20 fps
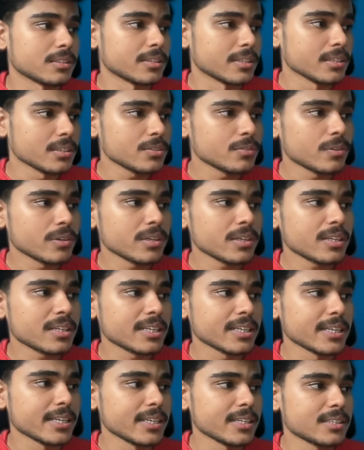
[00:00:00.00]
This one
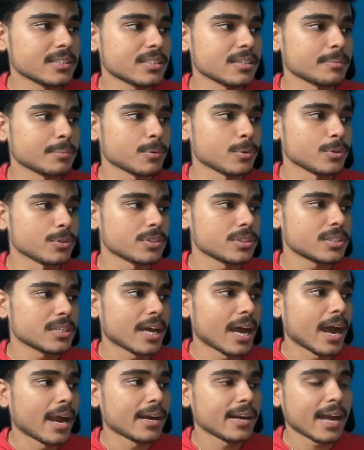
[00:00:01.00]
creates the posts
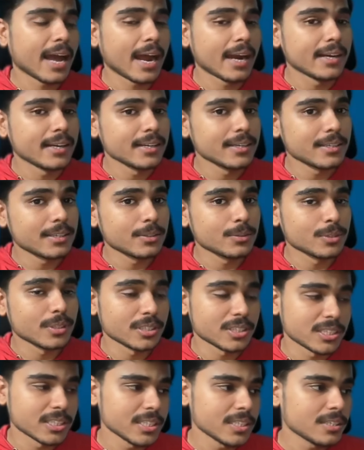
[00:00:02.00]
and add it to the
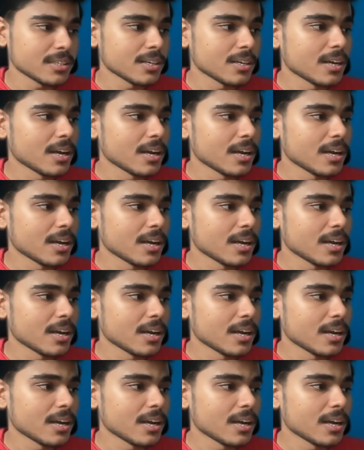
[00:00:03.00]
sheet,